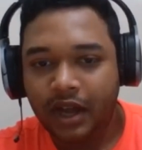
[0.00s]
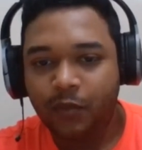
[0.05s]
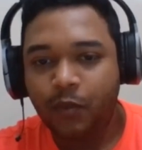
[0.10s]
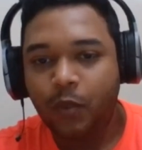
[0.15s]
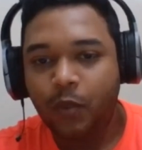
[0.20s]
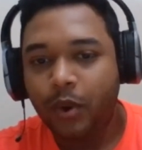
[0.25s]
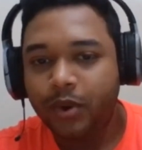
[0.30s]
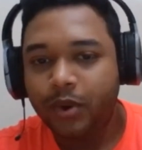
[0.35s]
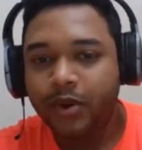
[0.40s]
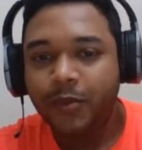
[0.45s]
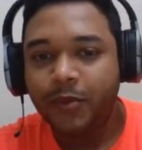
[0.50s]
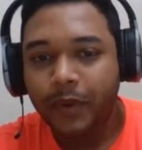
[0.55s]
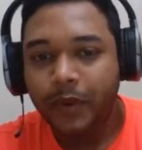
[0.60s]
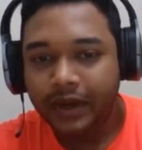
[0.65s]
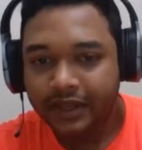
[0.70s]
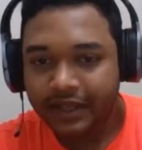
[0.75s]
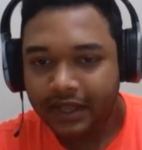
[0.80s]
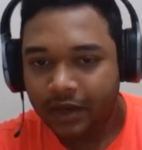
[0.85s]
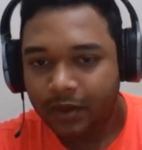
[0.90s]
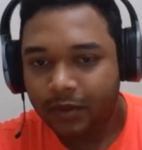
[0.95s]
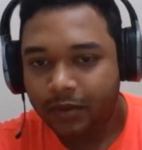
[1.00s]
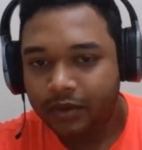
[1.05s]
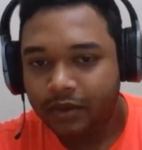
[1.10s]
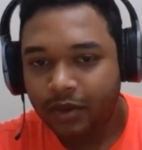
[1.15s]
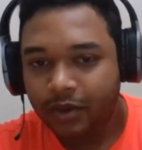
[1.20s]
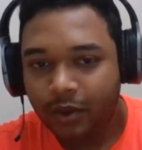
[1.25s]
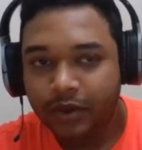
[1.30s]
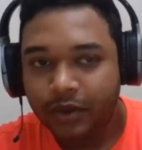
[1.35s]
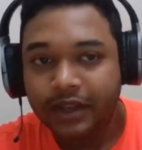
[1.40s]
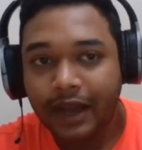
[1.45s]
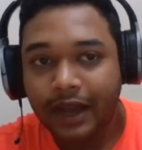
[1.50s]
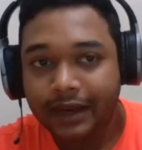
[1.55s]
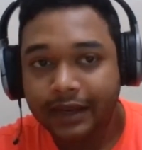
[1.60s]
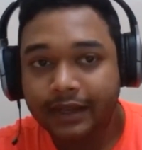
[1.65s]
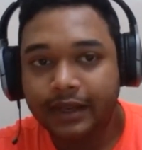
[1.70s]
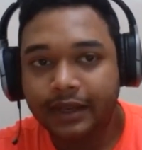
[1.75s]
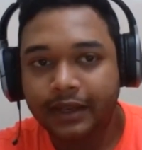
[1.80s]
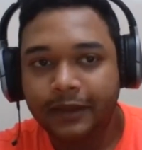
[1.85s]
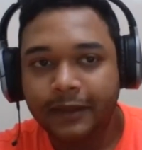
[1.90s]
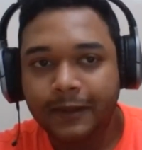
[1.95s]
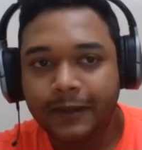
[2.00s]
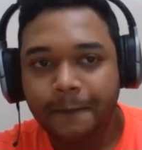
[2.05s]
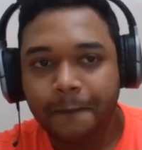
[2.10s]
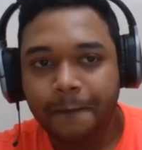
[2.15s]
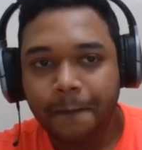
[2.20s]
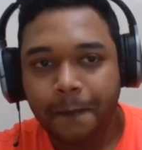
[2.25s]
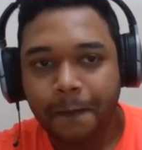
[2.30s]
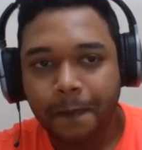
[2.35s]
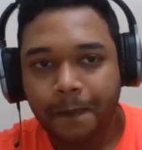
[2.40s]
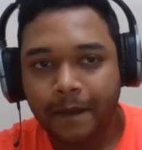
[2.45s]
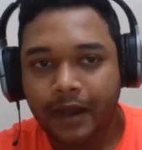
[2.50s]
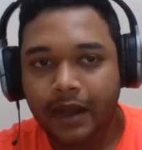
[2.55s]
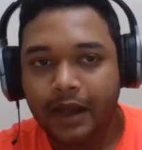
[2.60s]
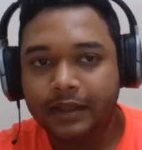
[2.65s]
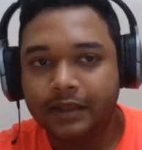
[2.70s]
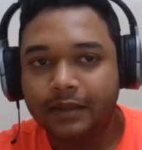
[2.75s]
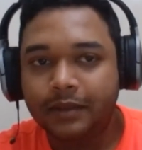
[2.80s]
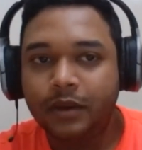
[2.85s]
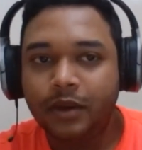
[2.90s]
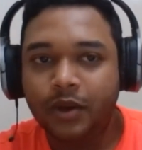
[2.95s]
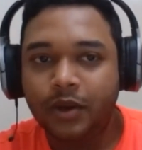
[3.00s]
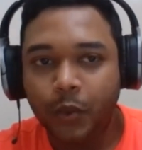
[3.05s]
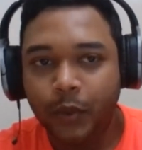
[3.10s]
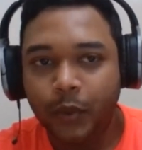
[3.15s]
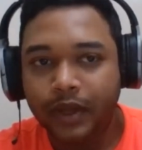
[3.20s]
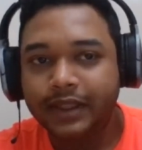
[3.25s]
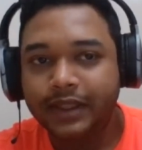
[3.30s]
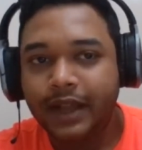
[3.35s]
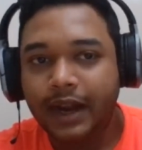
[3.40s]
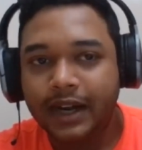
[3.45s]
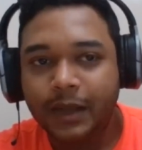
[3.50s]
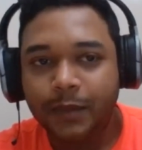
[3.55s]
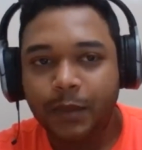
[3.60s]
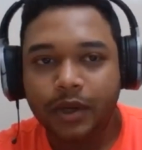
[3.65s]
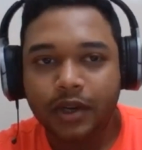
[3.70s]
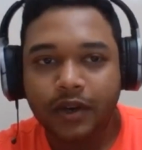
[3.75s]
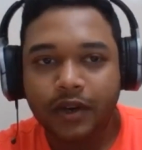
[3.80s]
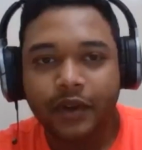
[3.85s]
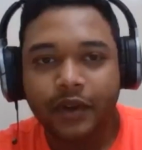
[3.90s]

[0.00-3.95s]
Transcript: and want to build that out organically. And doing that amount